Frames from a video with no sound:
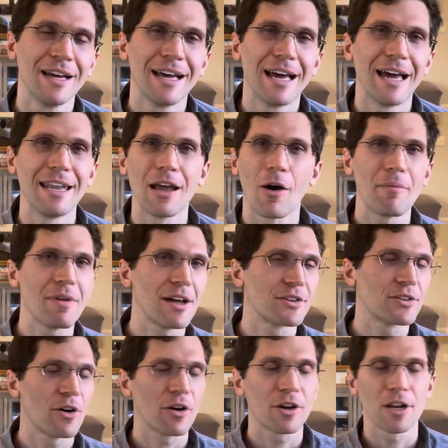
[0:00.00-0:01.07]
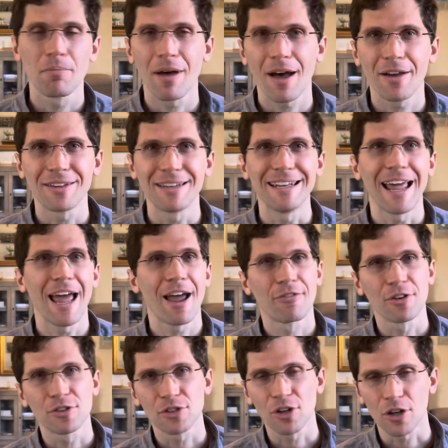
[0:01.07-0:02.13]
And now I'm not talking about in
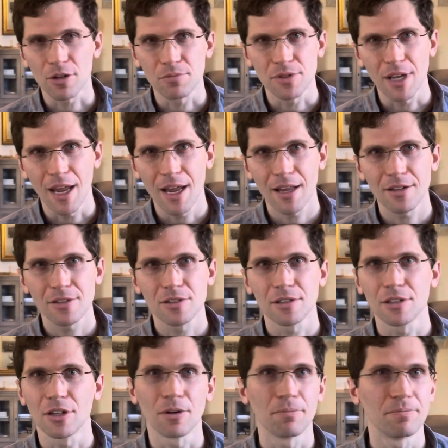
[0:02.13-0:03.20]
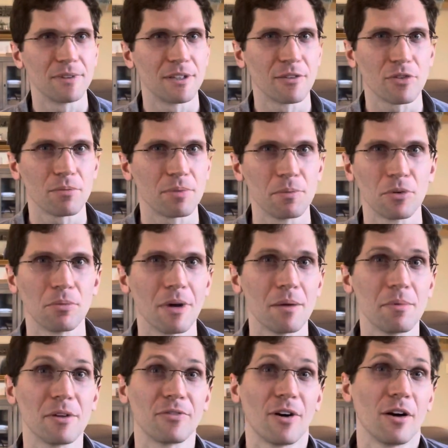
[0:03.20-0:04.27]
every circumstance, different people may
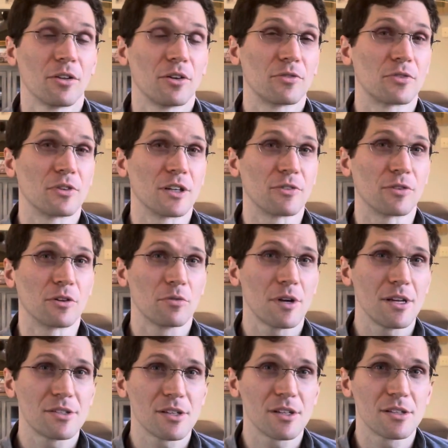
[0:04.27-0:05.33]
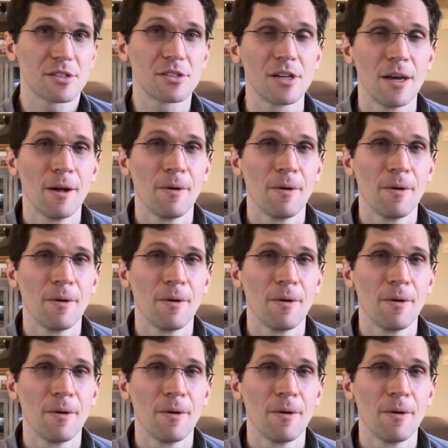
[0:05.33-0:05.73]
be followed for different reasons.